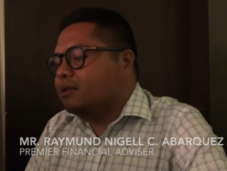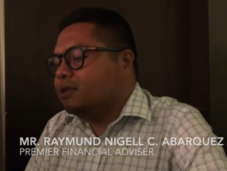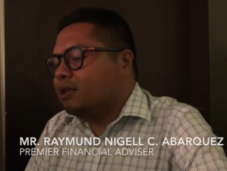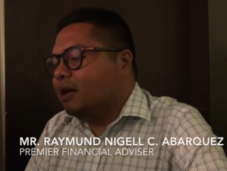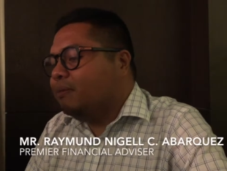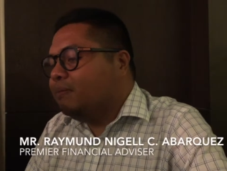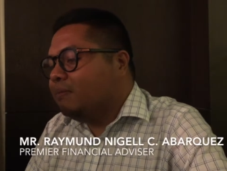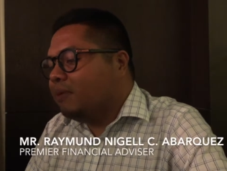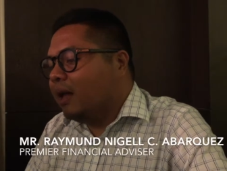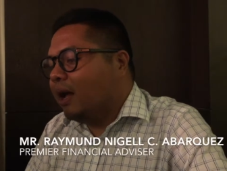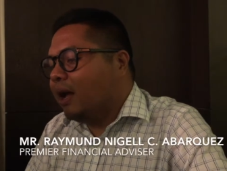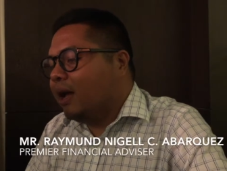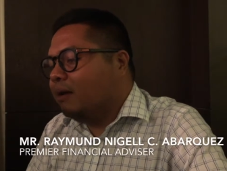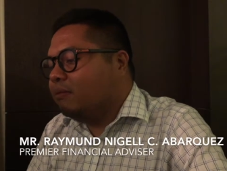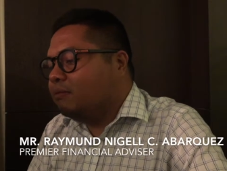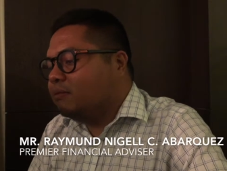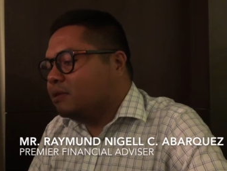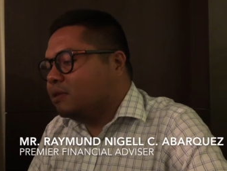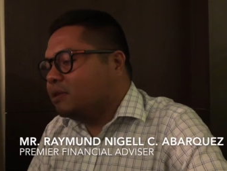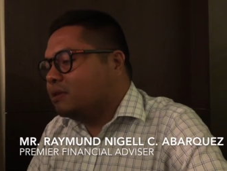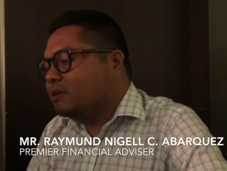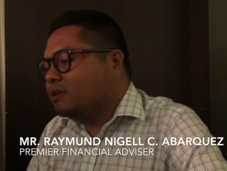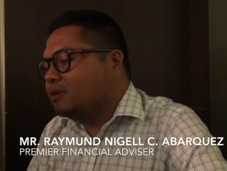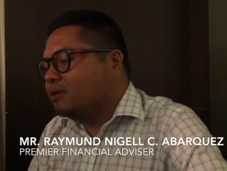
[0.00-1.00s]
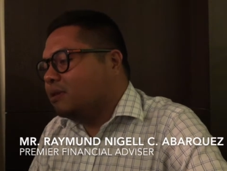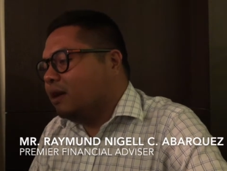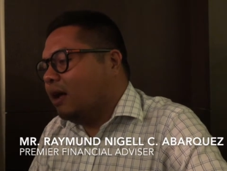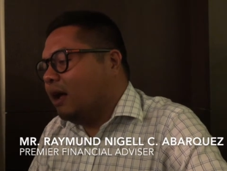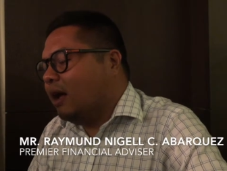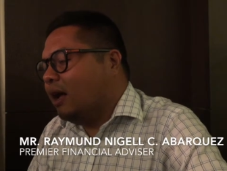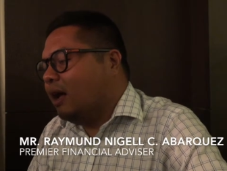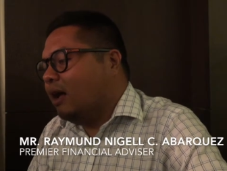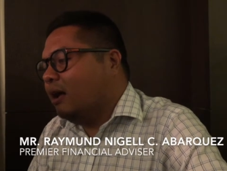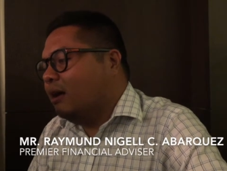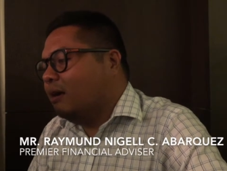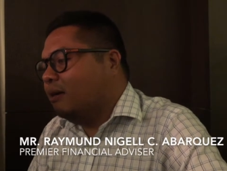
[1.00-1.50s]
Sometimes,
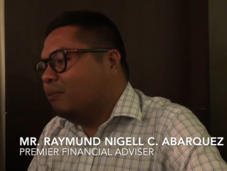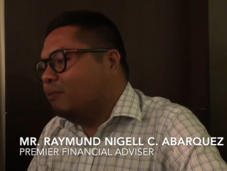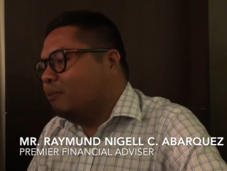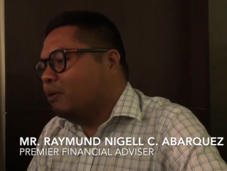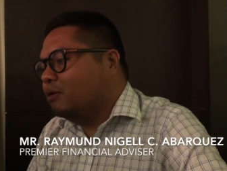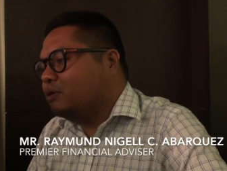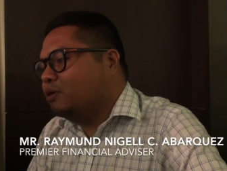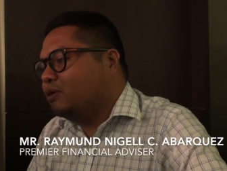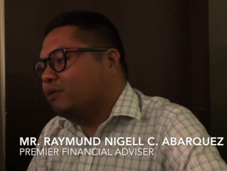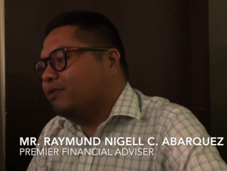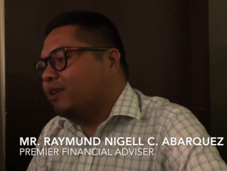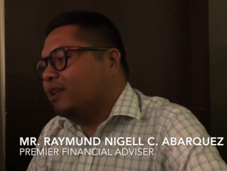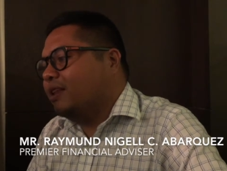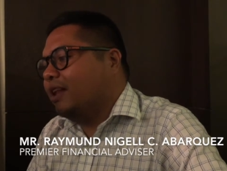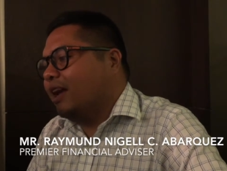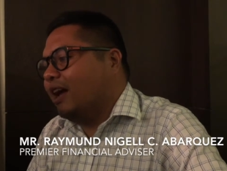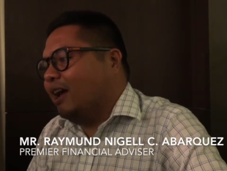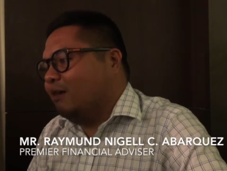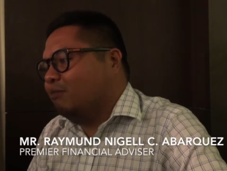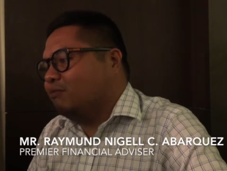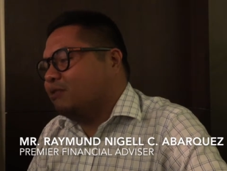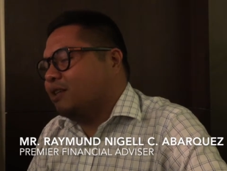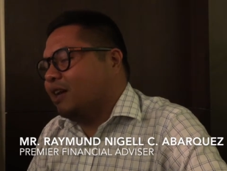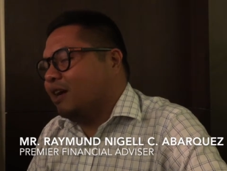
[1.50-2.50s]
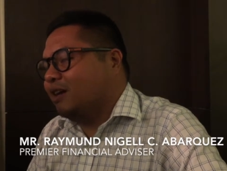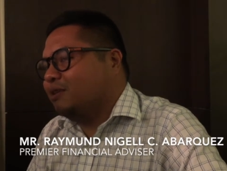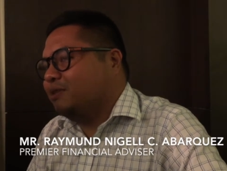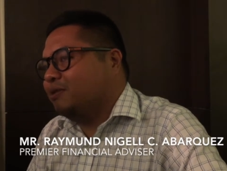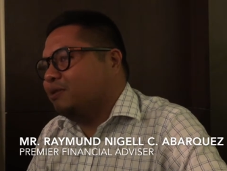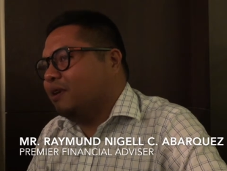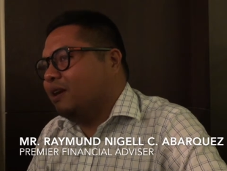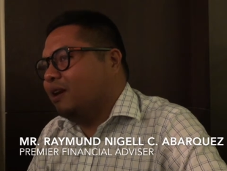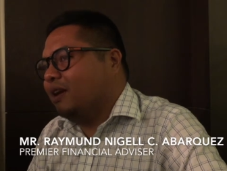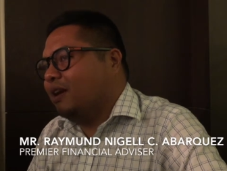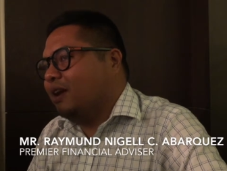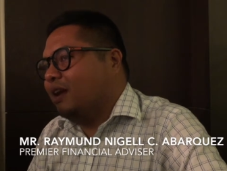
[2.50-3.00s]
most of the times
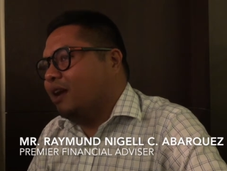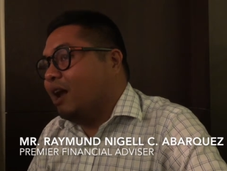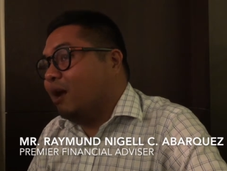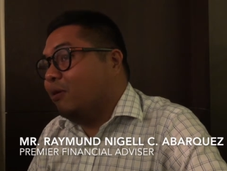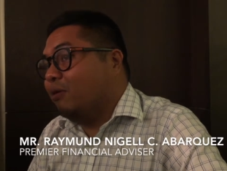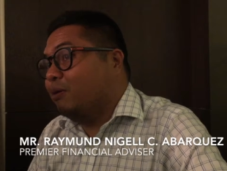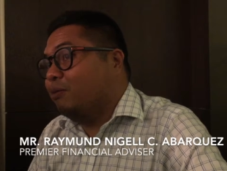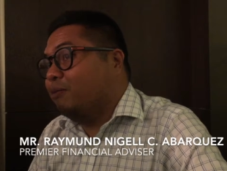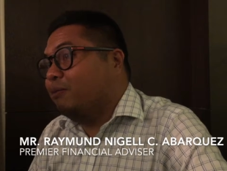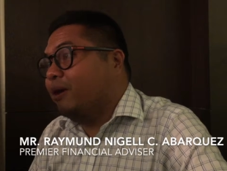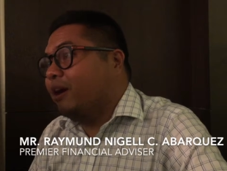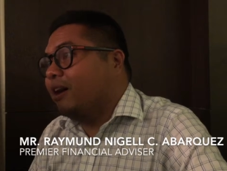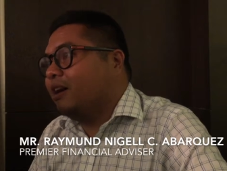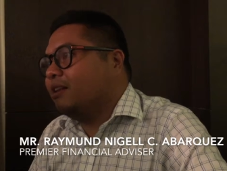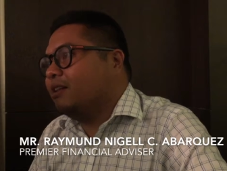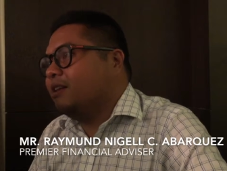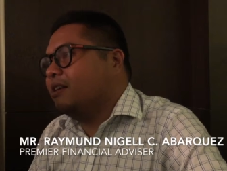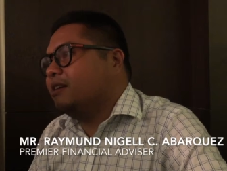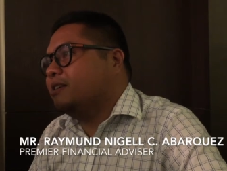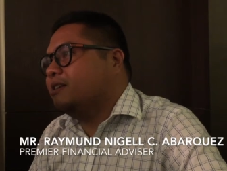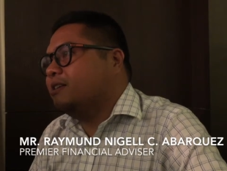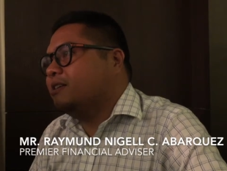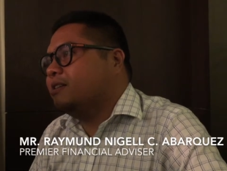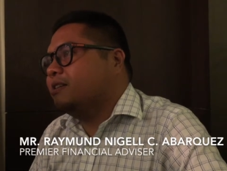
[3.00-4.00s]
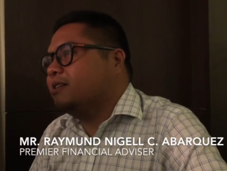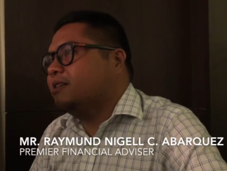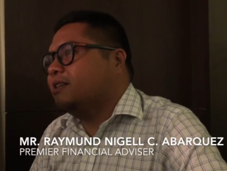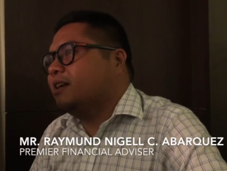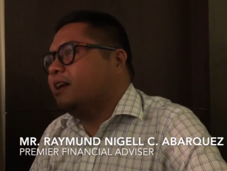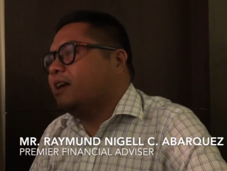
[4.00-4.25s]
actually, in our practice,